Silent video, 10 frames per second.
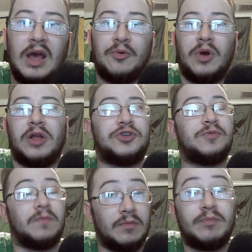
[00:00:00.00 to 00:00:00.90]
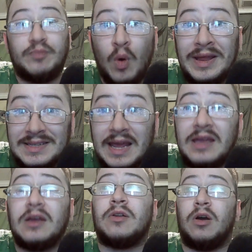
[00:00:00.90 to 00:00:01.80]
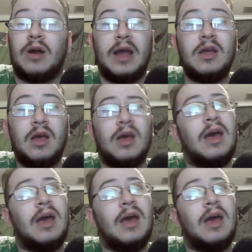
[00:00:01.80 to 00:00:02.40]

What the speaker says: which, point taken, alright?